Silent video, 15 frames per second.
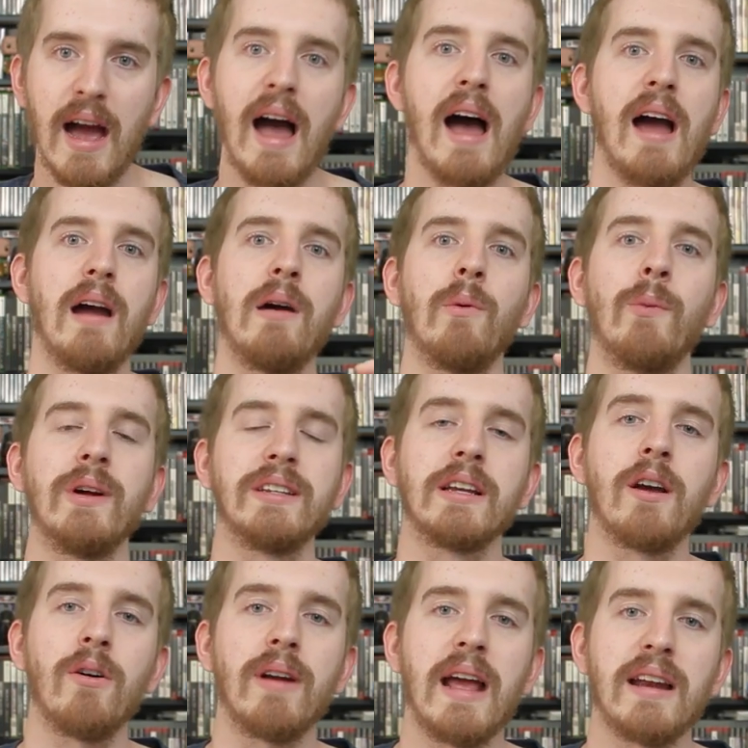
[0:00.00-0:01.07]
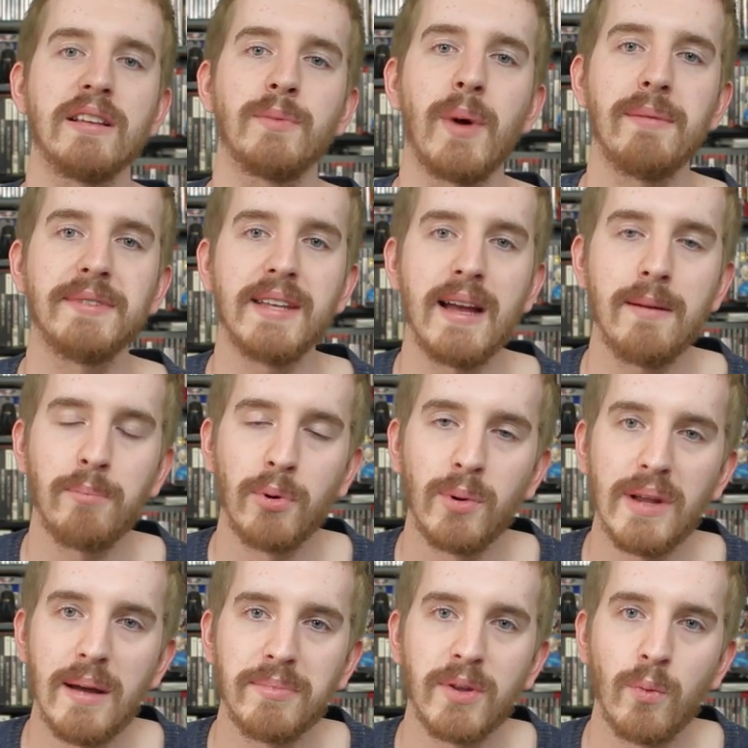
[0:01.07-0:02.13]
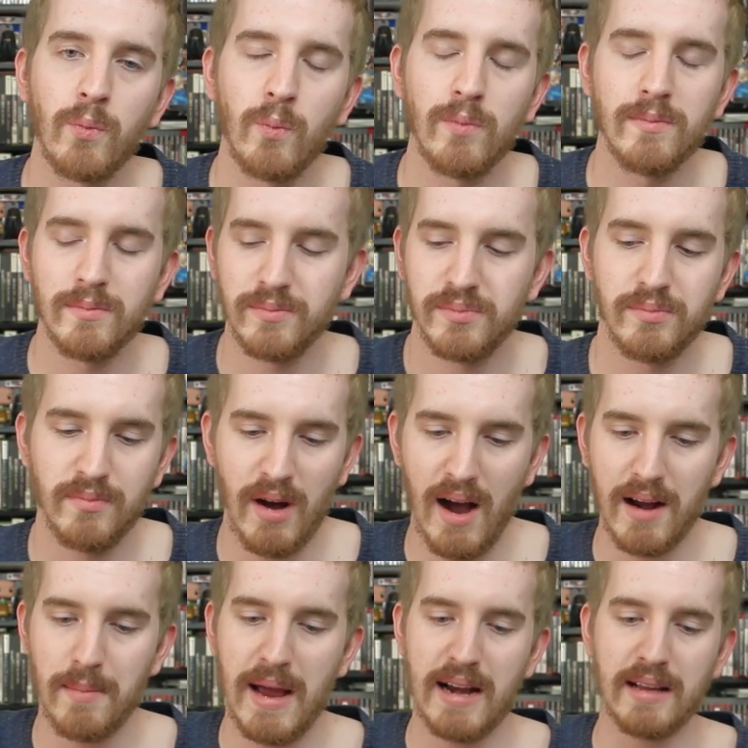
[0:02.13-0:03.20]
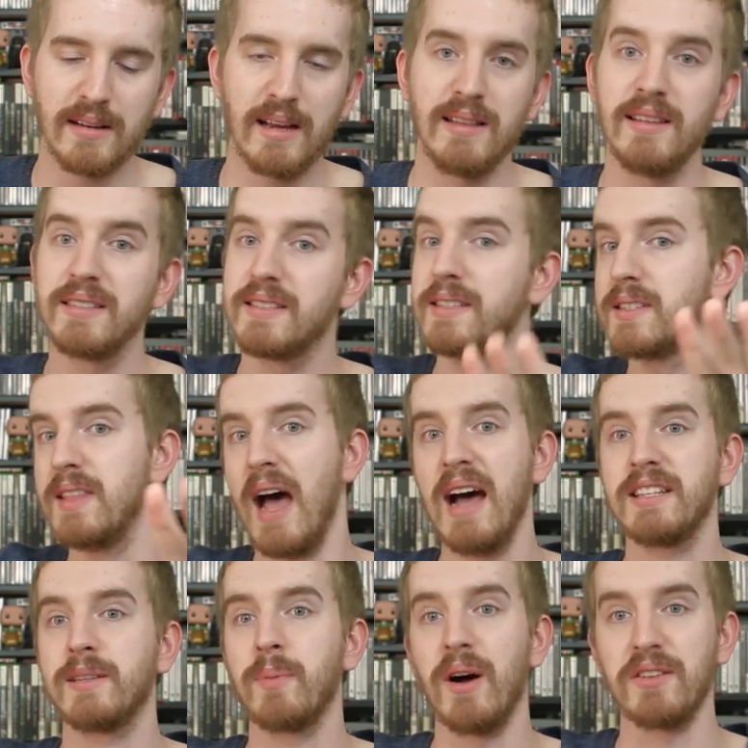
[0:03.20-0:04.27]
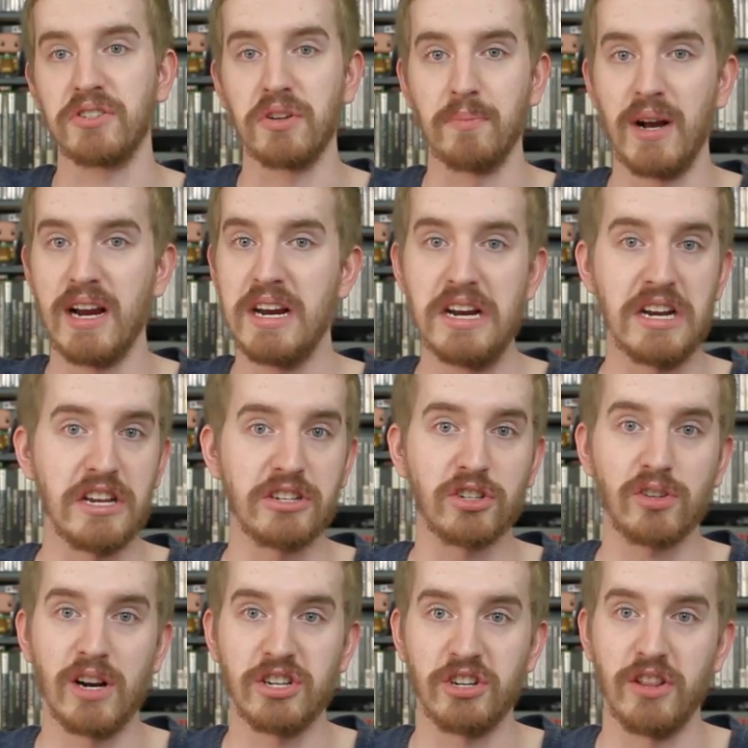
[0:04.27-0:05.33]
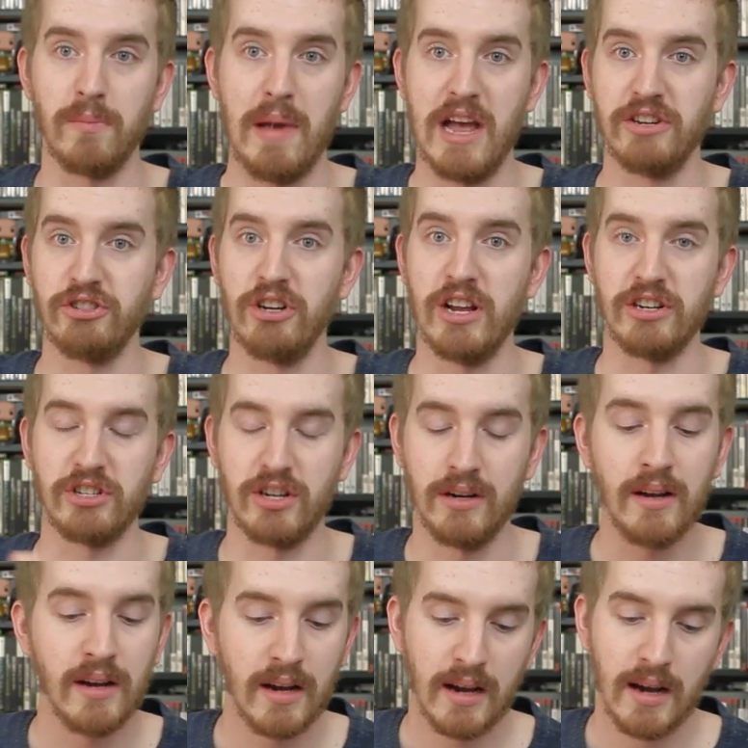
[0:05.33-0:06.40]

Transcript: I went to GoDaddy's website, pulled up the automatic, and this is not sponsored by any stretch of the imagination.